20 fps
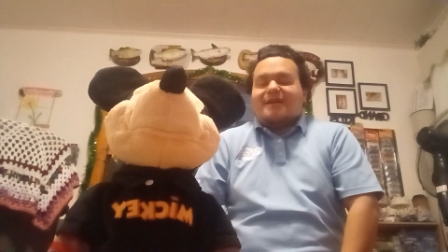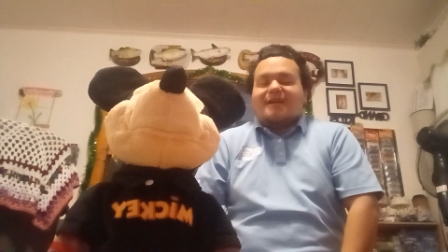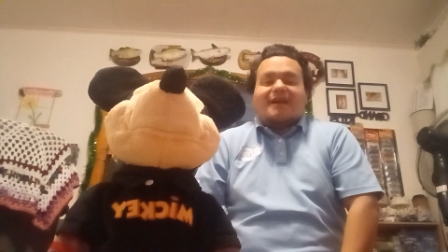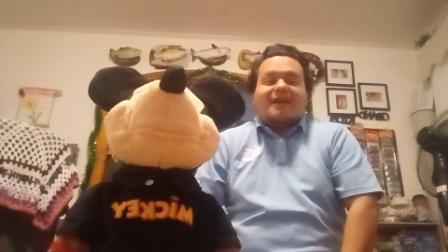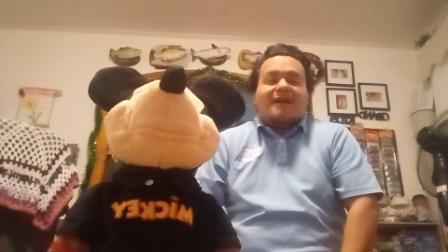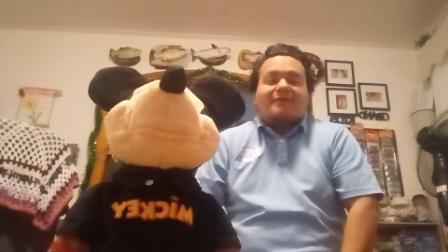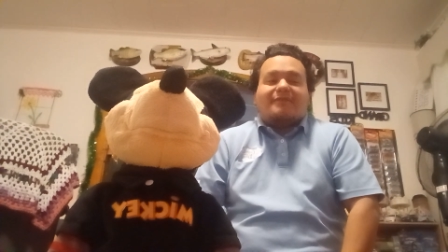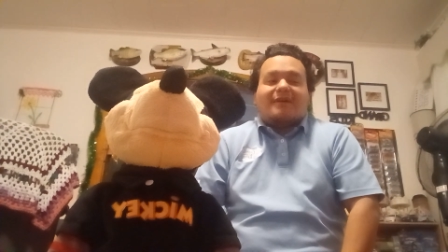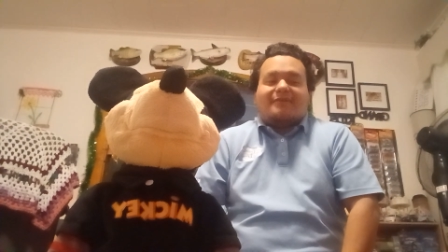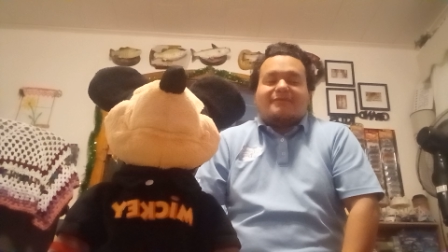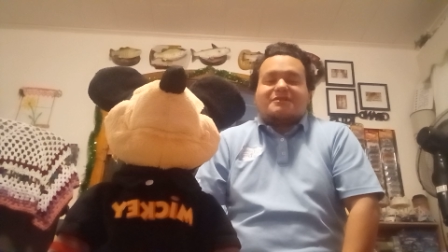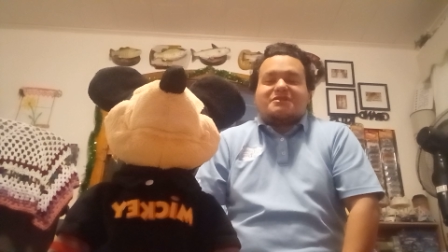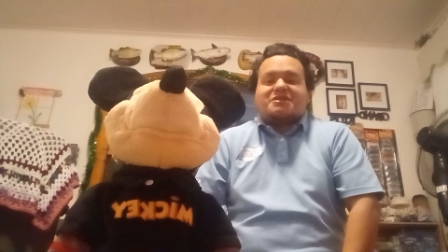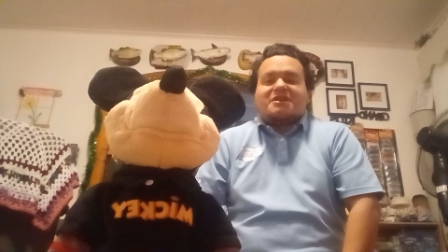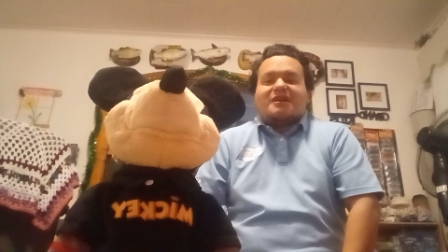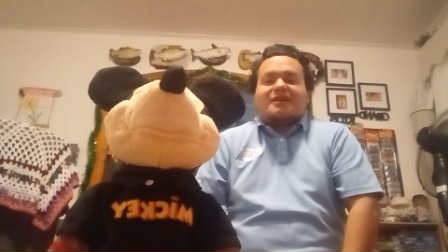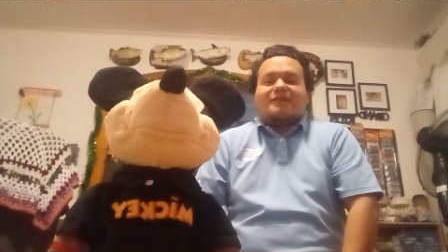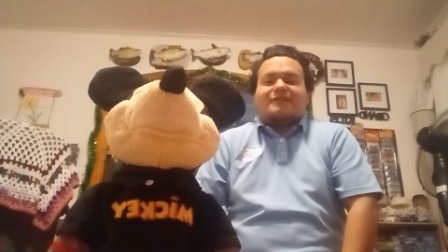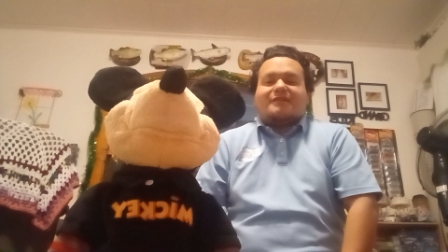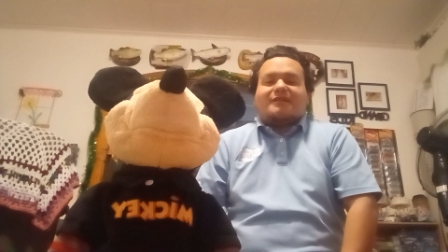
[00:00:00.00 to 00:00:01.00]
if I have a
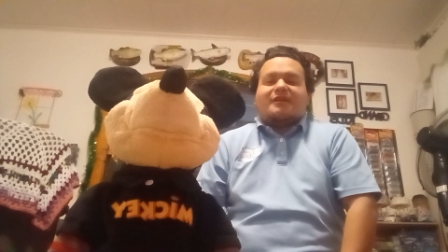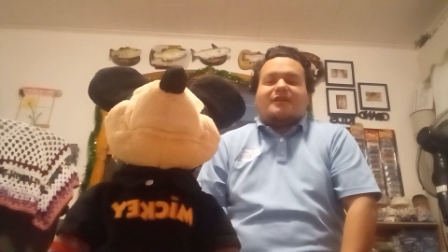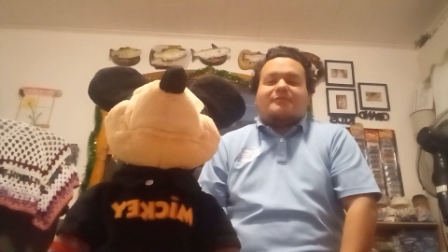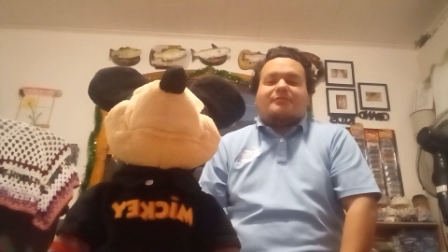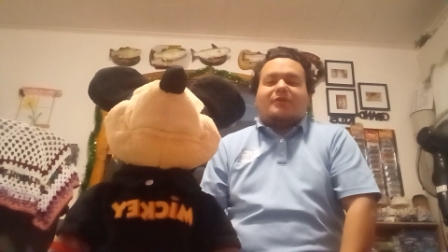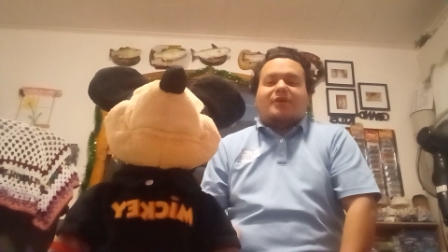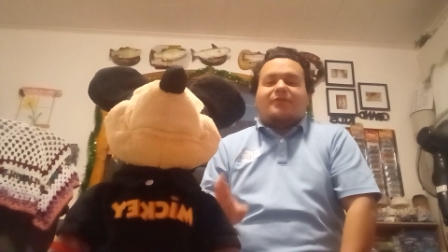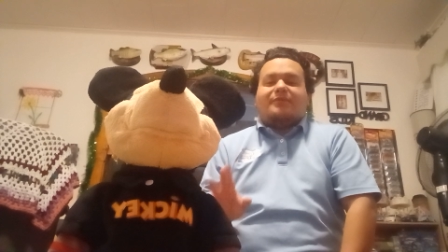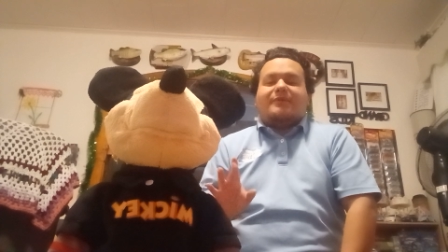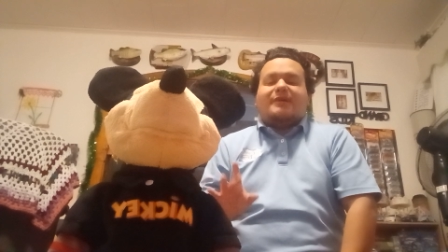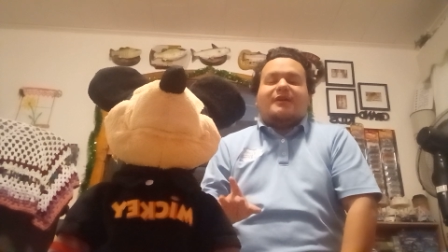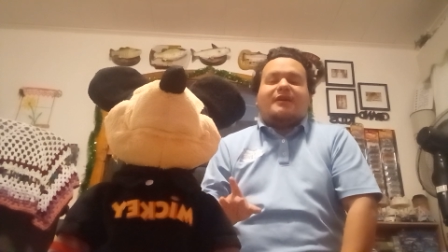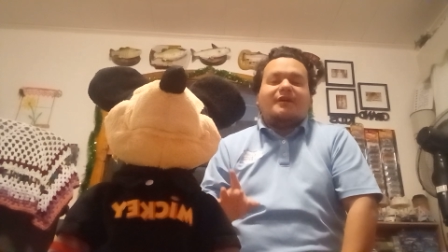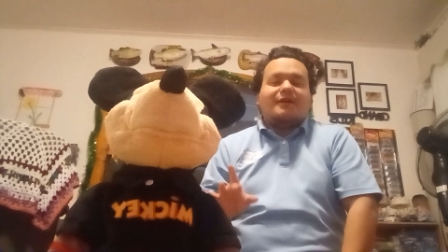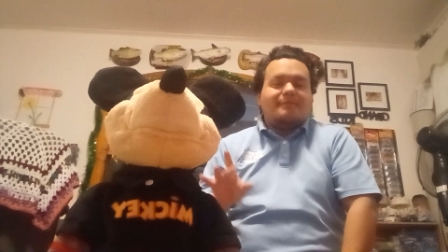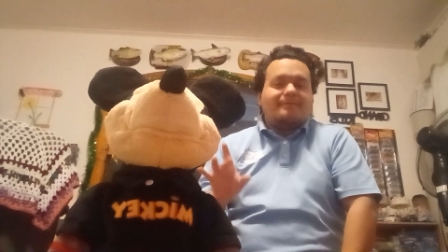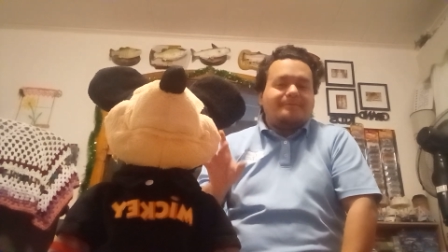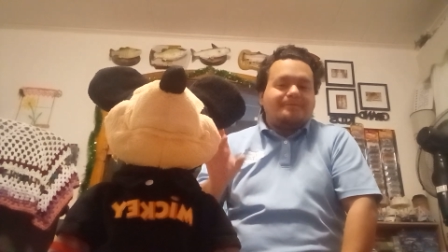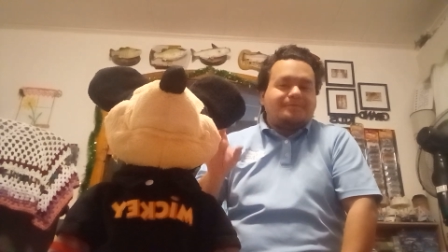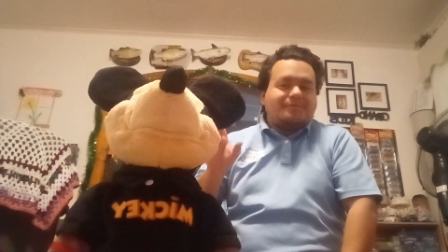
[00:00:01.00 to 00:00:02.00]
chance, of both
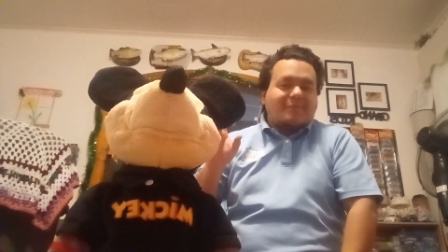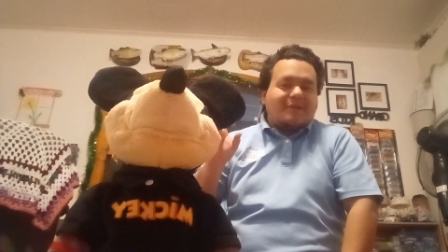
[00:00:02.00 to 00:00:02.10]
him